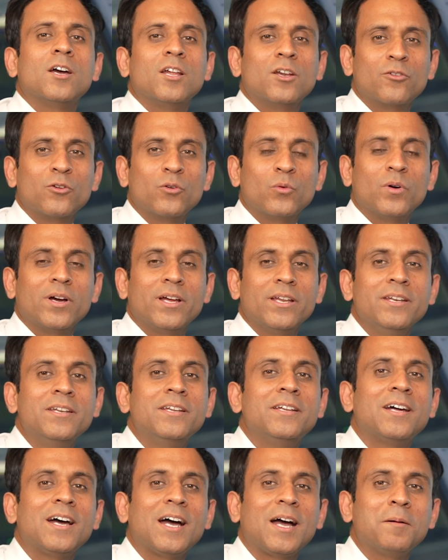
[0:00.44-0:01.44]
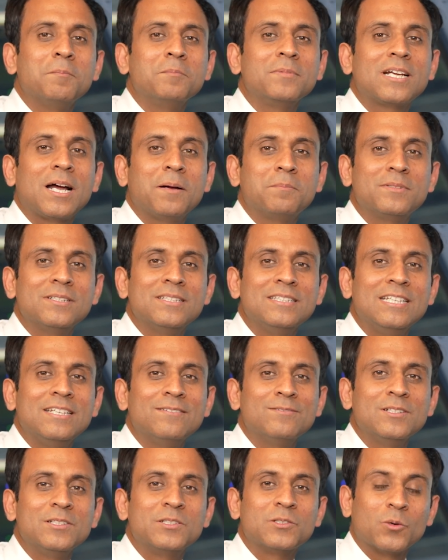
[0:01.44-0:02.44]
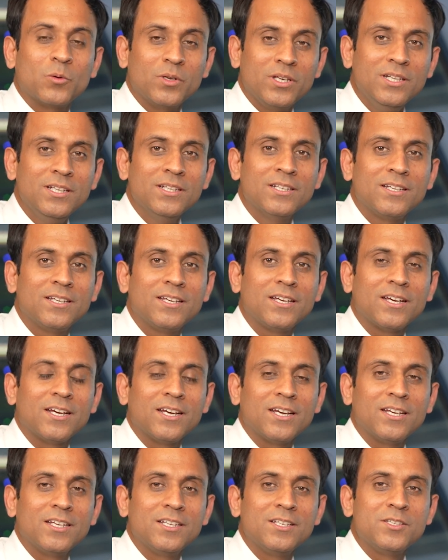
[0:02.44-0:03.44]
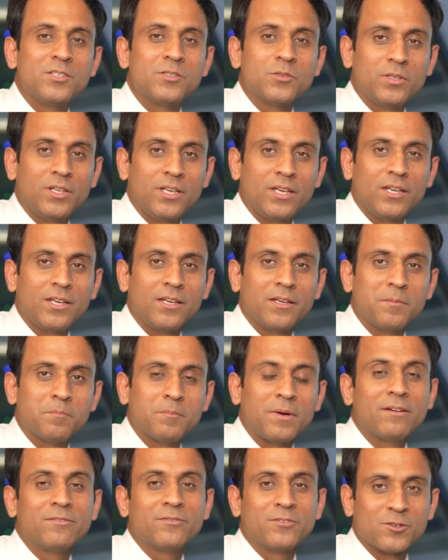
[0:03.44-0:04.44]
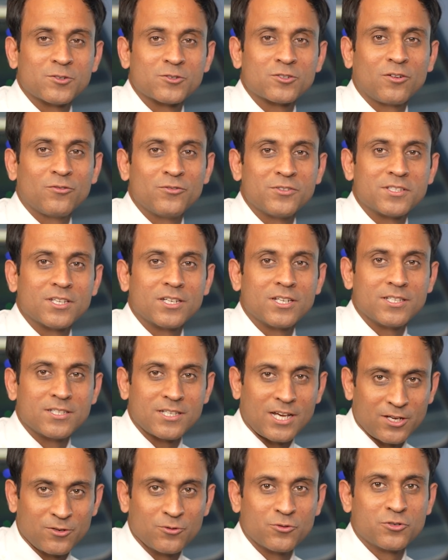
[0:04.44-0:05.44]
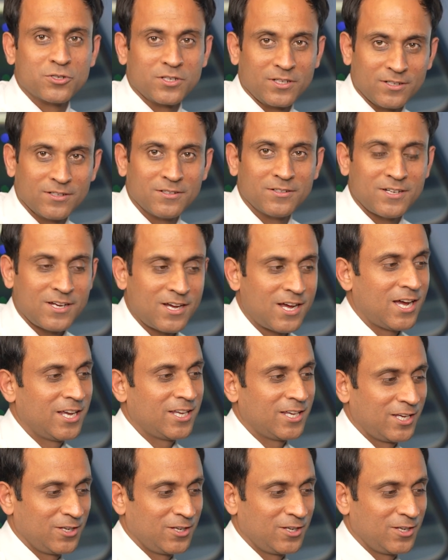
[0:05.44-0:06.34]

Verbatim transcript: Hello everyone, I'm Captain Deval Soni, and today my first officer is Ayushi. Hi